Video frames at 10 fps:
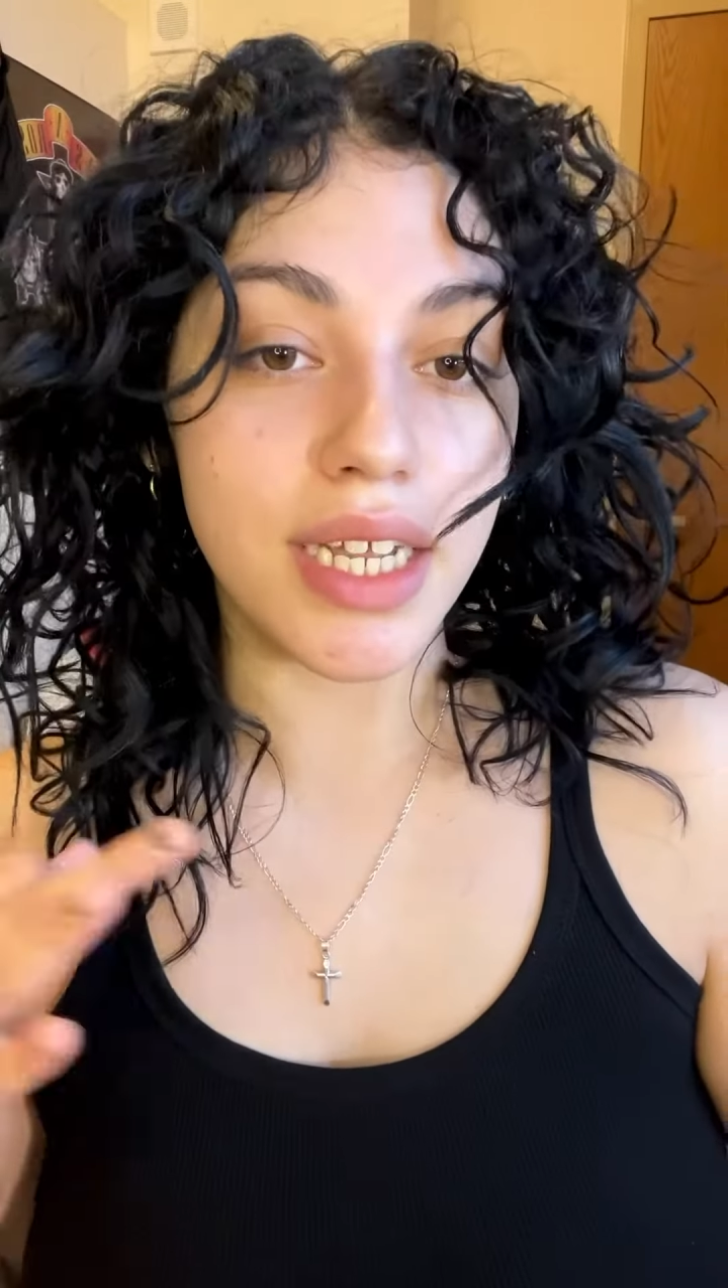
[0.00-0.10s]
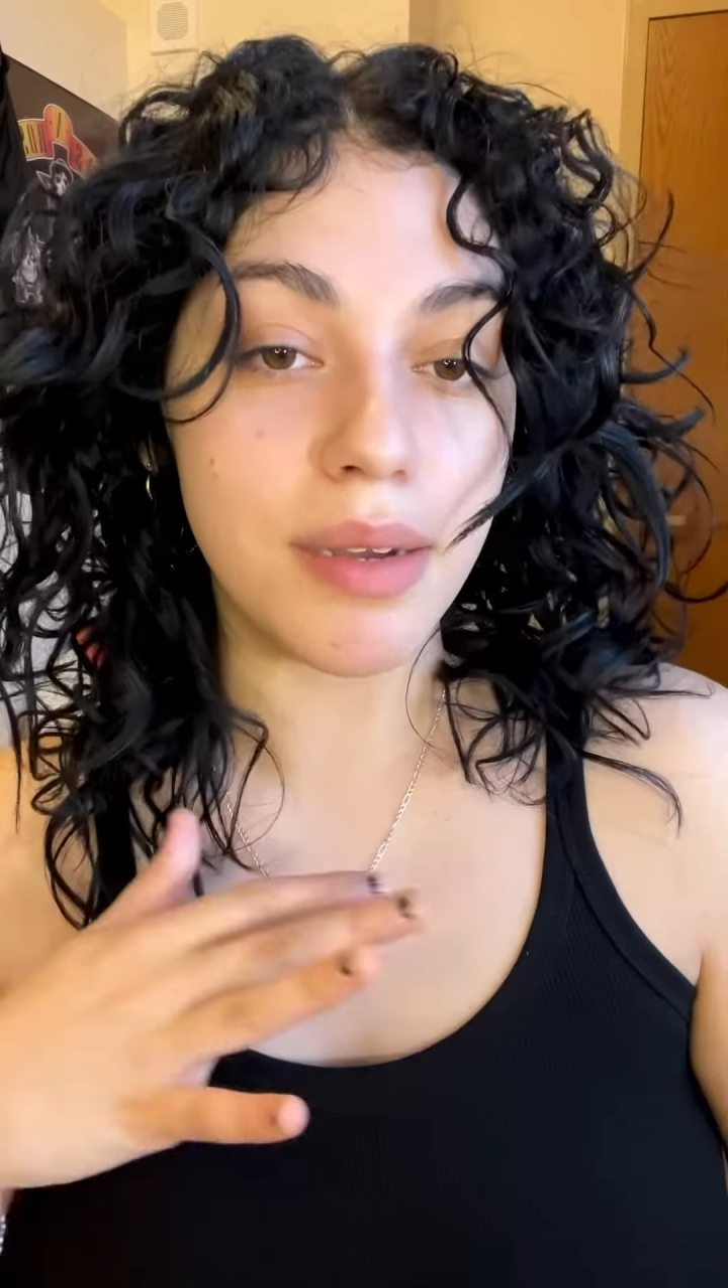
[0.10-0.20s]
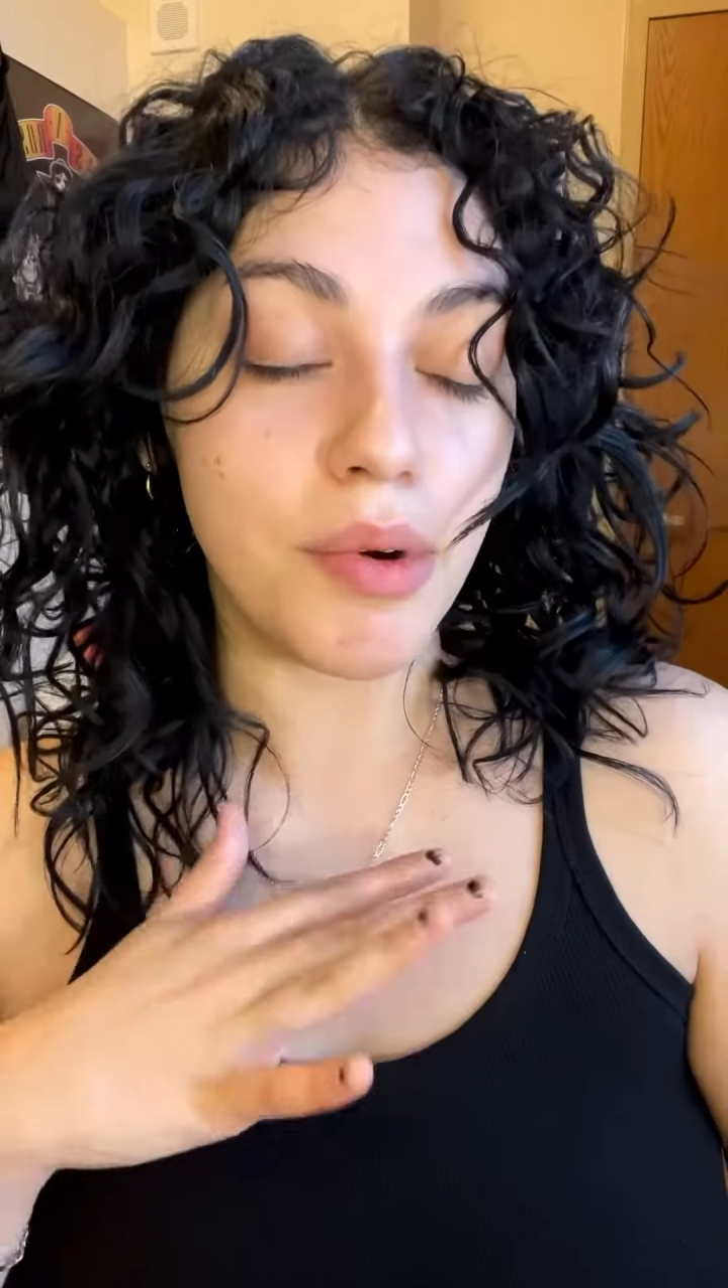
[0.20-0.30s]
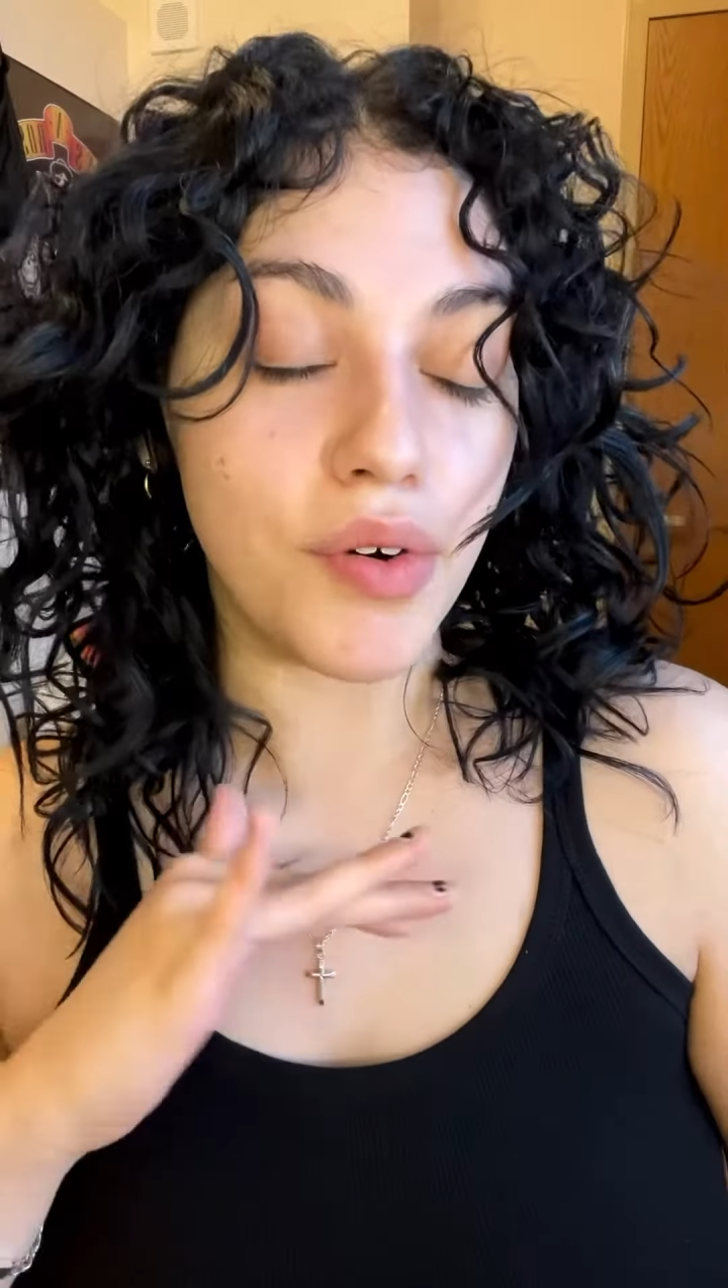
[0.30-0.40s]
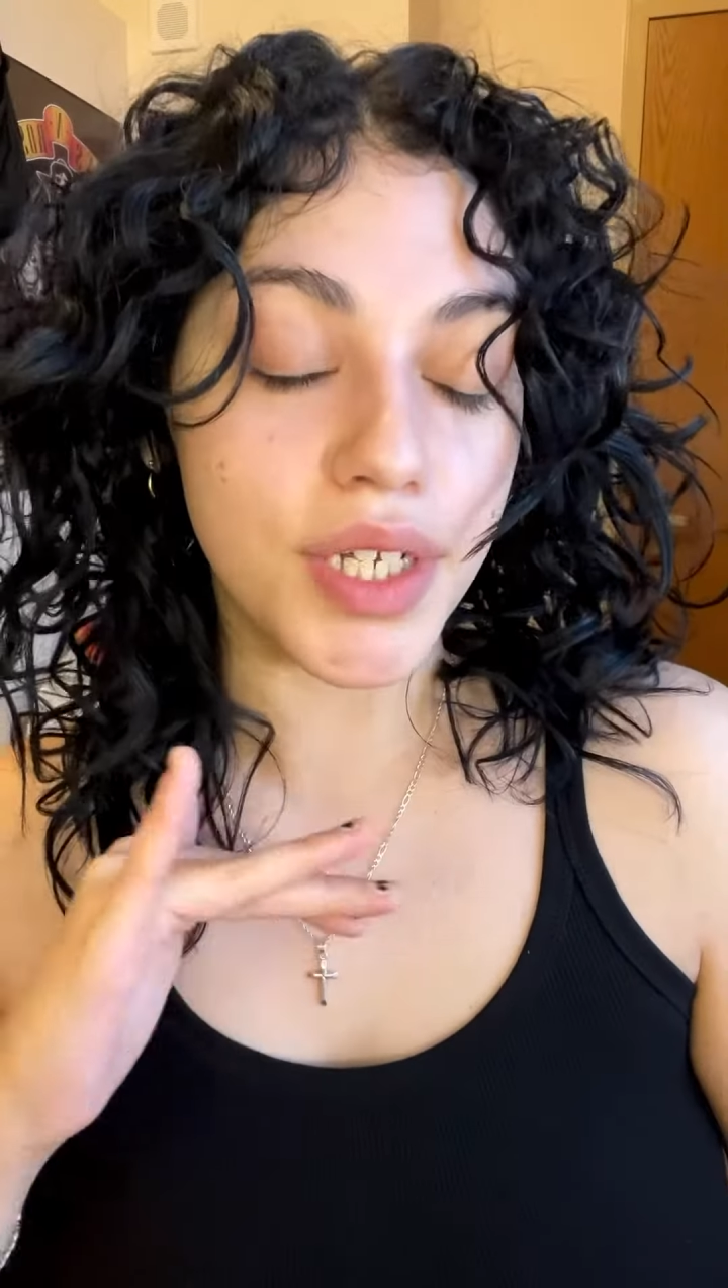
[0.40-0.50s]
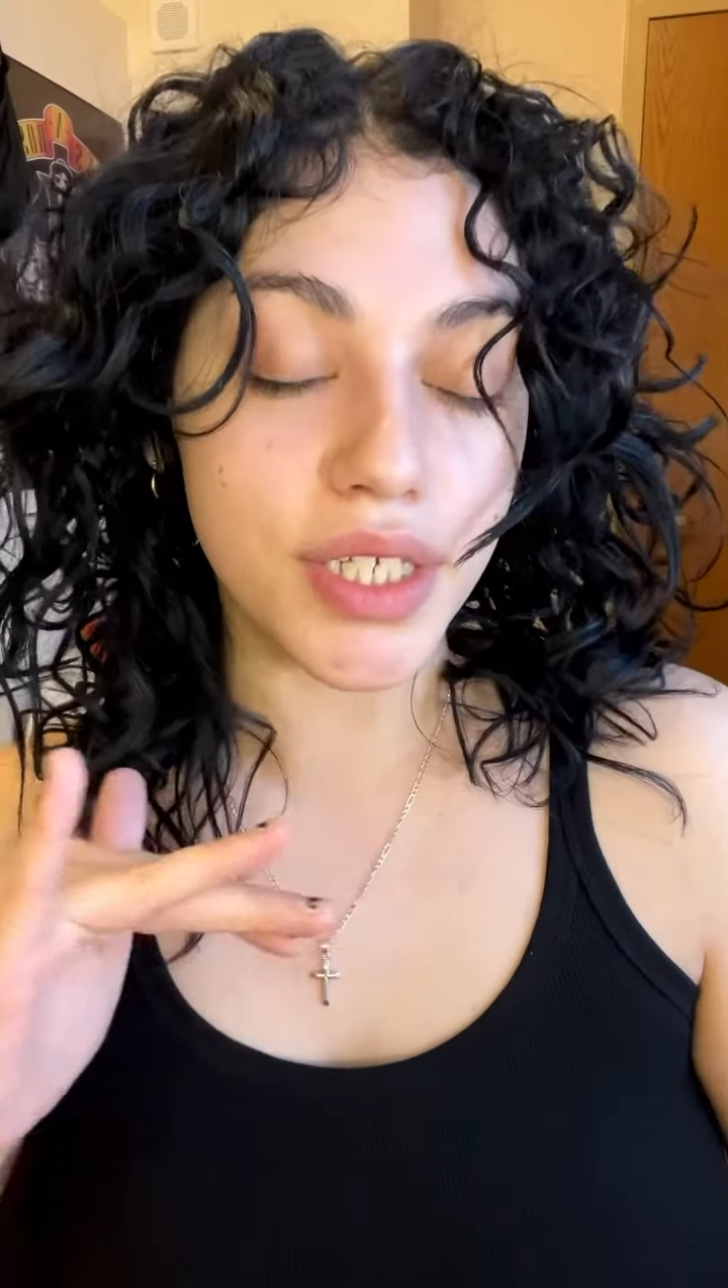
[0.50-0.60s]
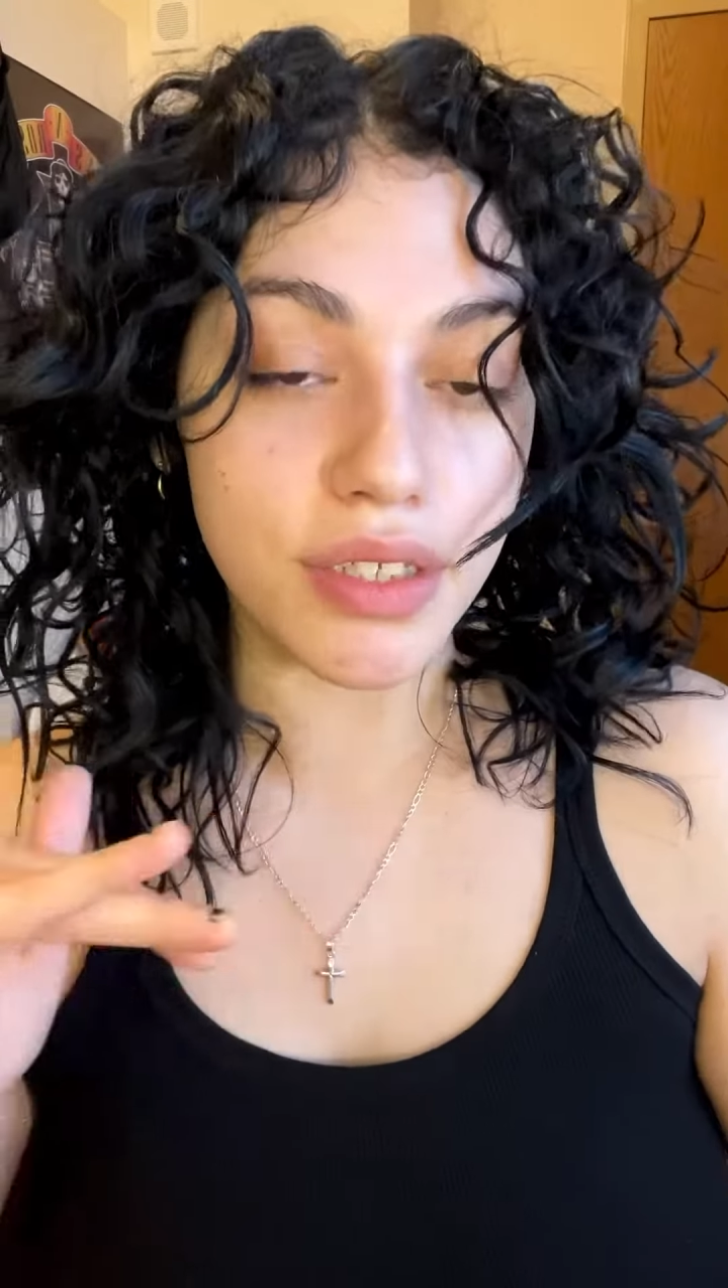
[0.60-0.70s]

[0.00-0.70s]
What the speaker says: I'm always on the